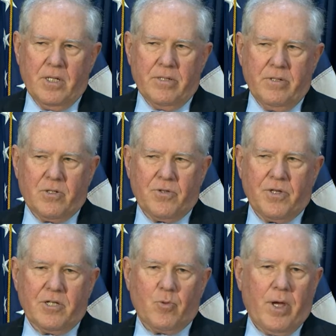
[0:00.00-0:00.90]
These are
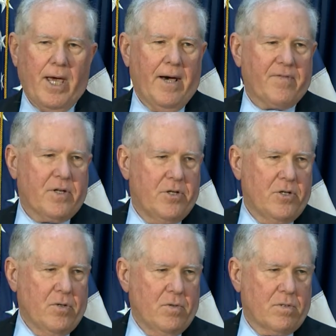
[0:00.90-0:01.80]
things we have to
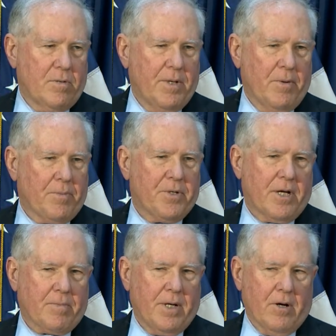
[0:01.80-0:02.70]
do to be able to
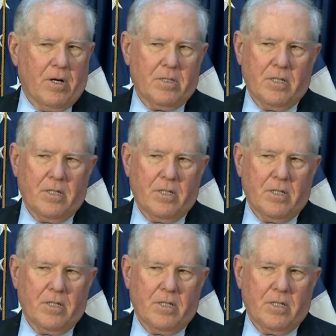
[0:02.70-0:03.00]
project power.